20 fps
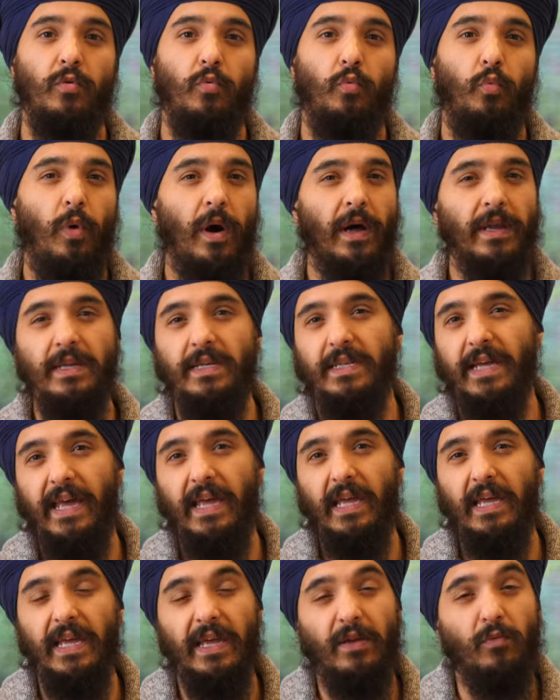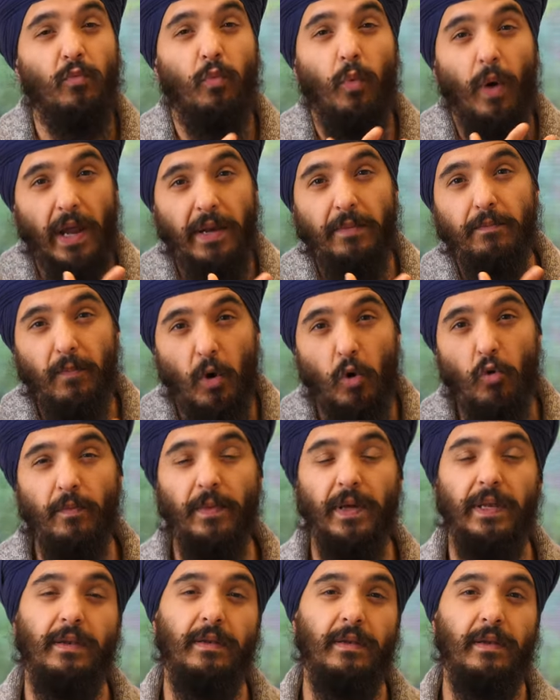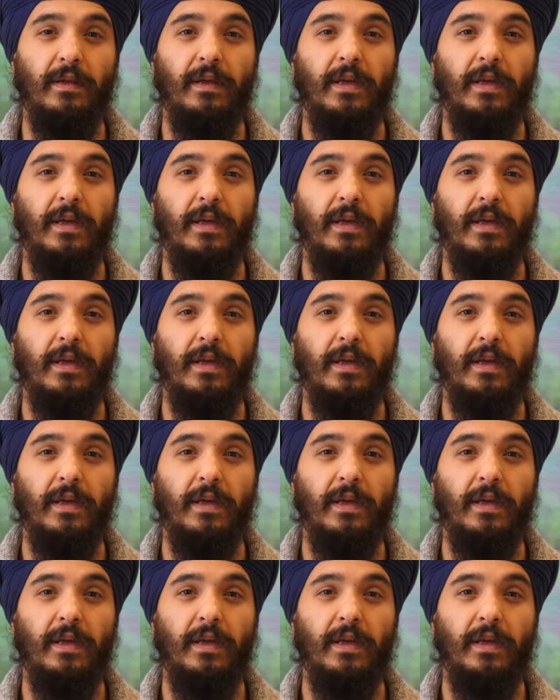One day, in one moment,